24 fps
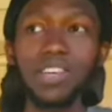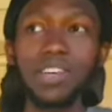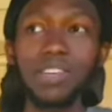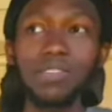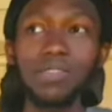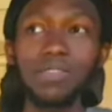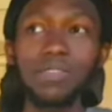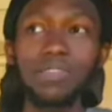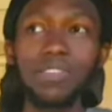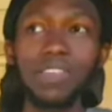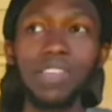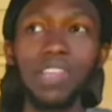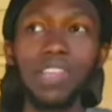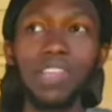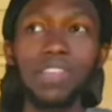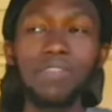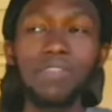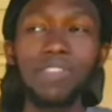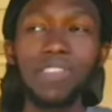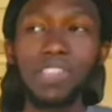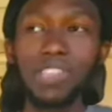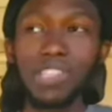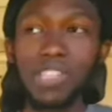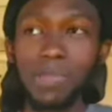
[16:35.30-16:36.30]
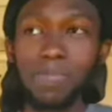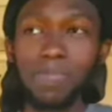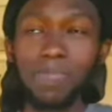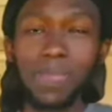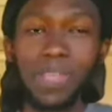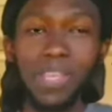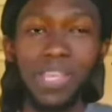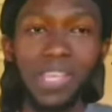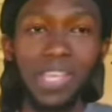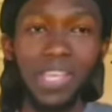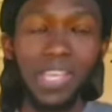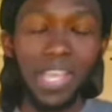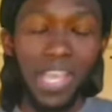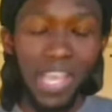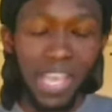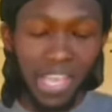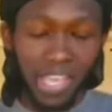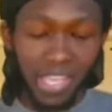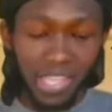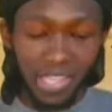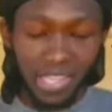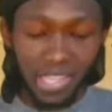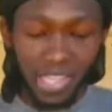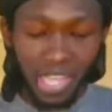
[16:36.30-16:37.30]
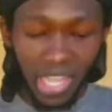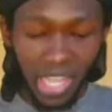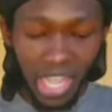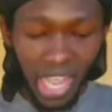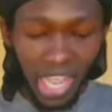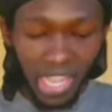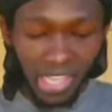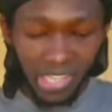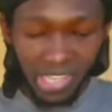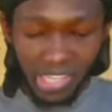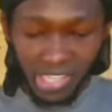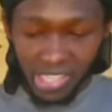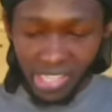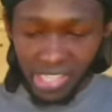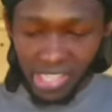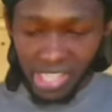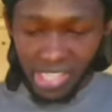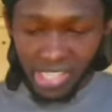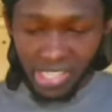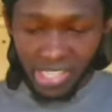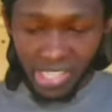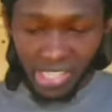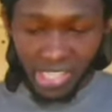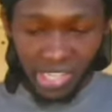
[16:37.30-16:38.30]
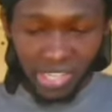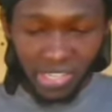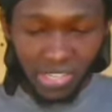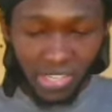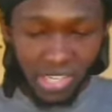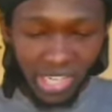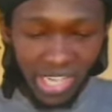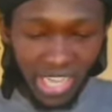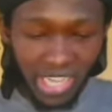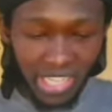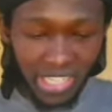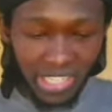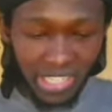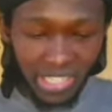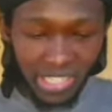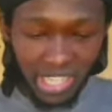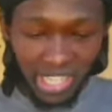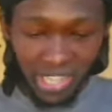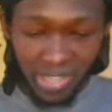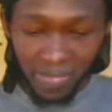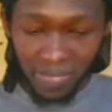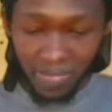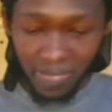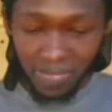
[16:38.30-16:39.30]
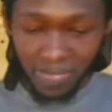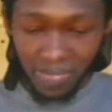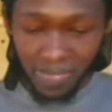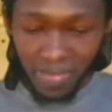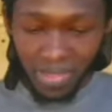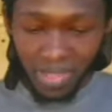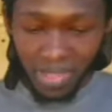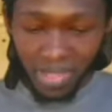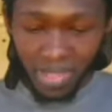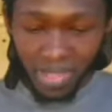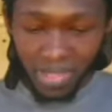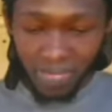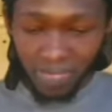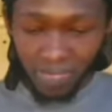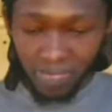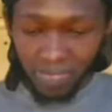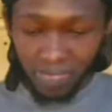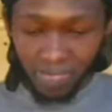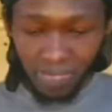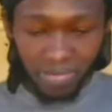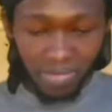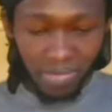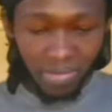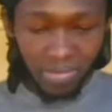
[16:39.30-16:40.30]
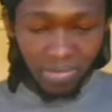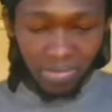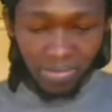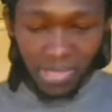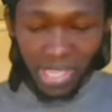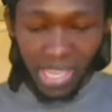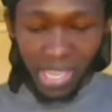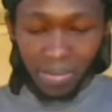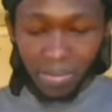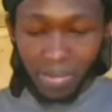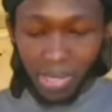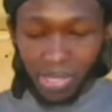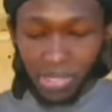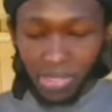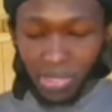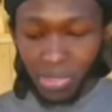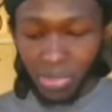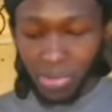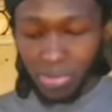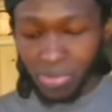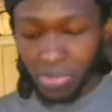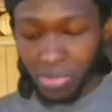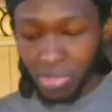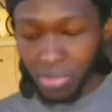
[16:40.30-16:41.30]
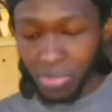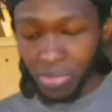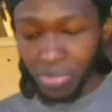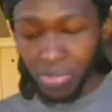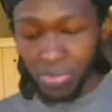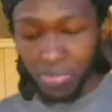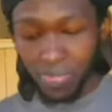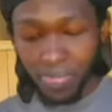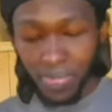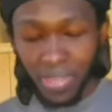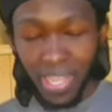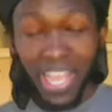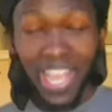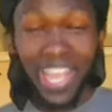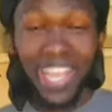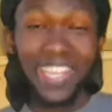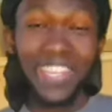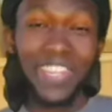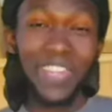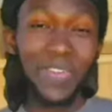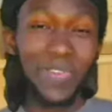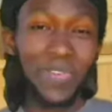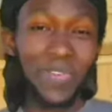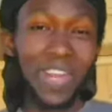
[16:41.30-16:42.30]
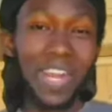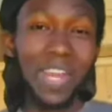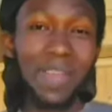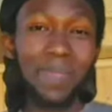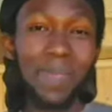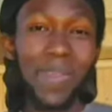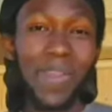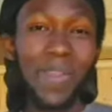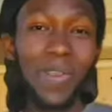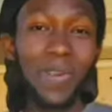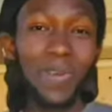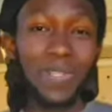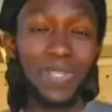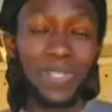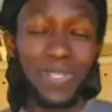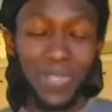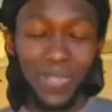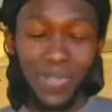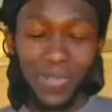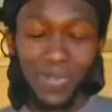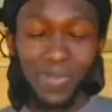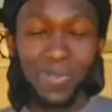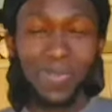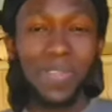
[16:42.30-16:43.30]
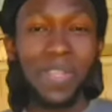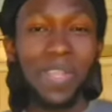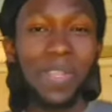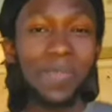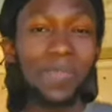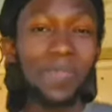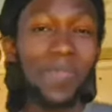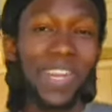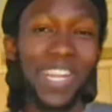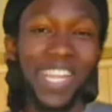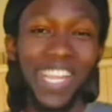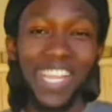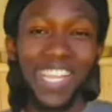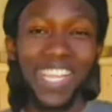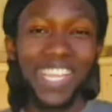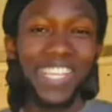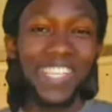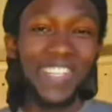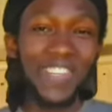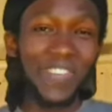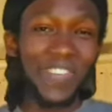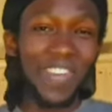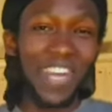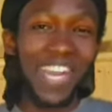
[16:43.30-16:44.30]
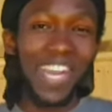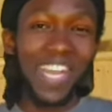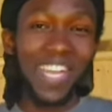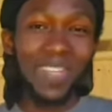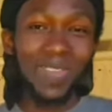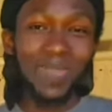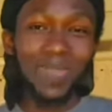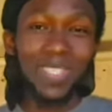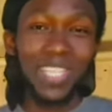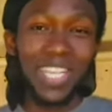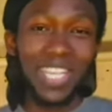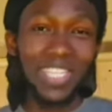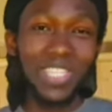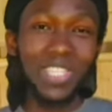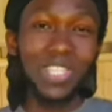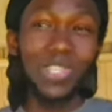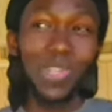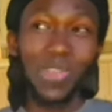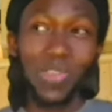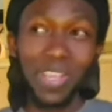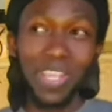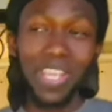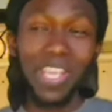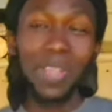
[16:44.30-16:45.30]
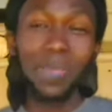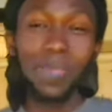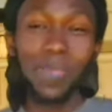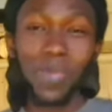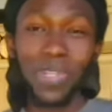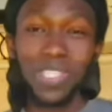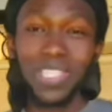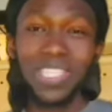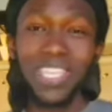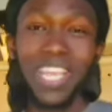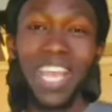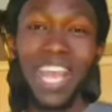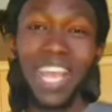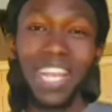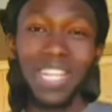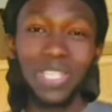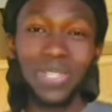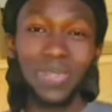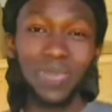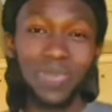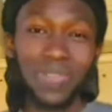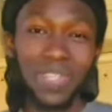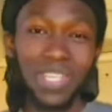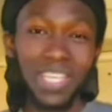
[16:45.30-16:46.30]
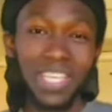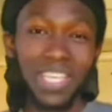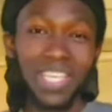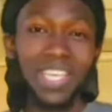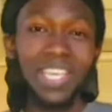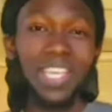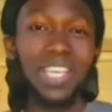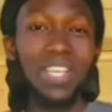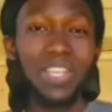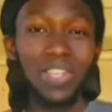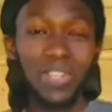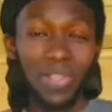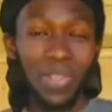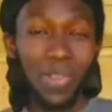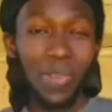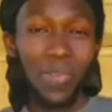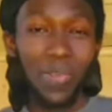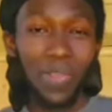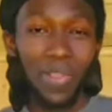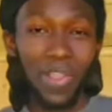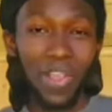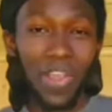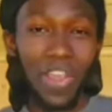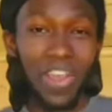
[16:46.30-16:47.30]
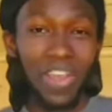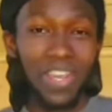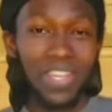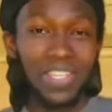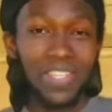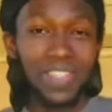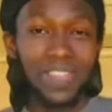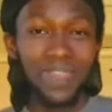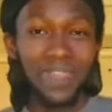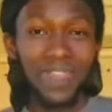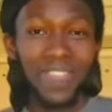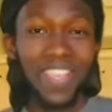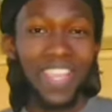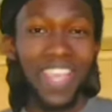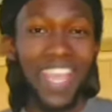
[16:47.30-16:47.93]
of Felipe, and I didn't get the other guy's name, them and their crew, and the grandma also bringing in Grimes and showing him what's actually going on,